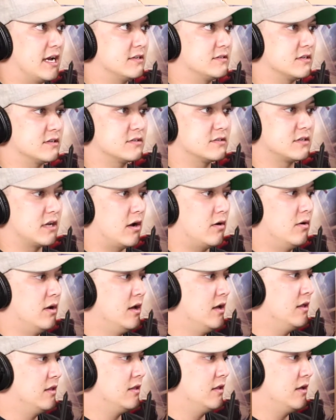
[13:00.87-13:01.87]
So
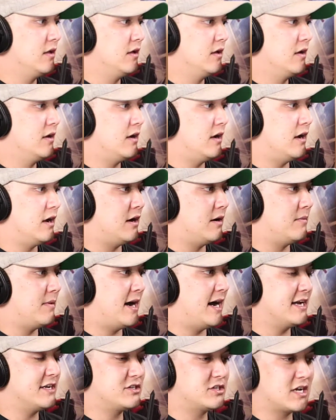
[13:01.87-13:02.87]
I
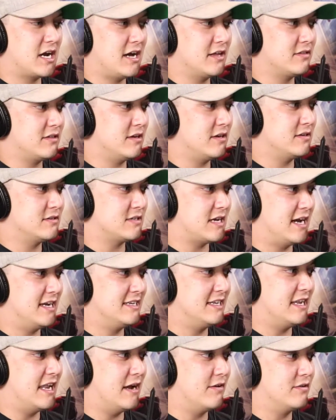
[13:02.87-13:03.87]
shot this, I did
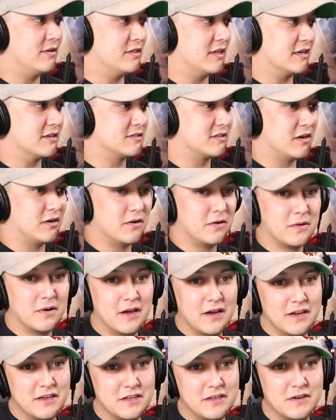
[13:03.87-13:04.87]
everything. So
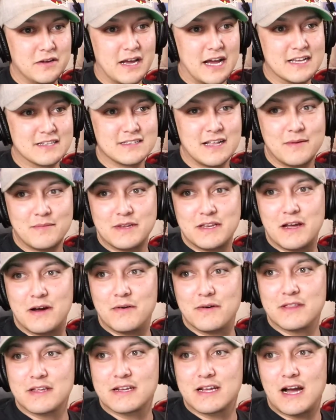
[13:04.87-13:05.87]
you guys let me know in
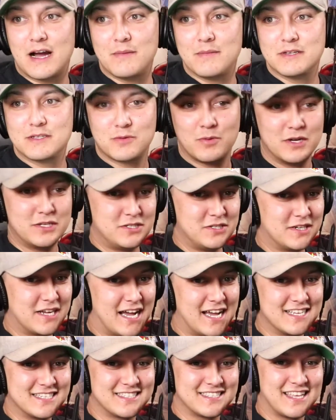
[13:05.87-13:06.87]
the comments what you
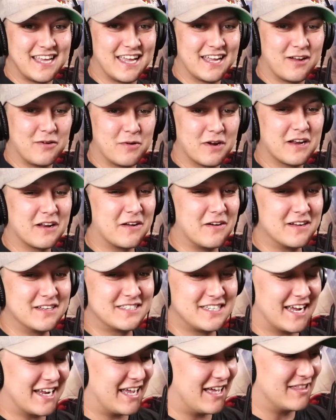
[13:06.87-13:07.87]
guys think. We're gonna go ahead and
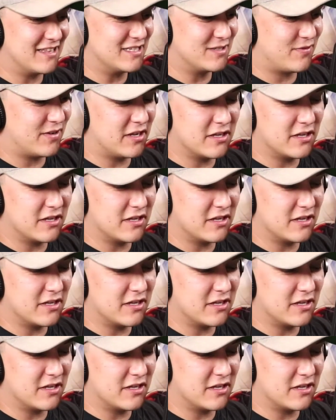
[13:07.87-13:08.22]
check out this video.